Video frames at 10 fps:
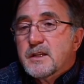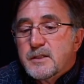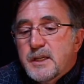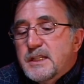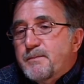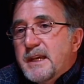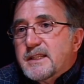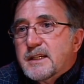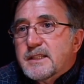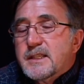So he's
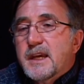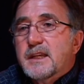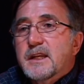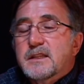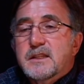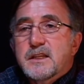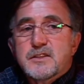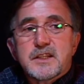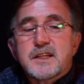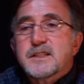basically saying that
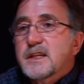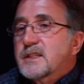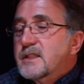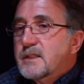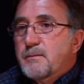there's a consensus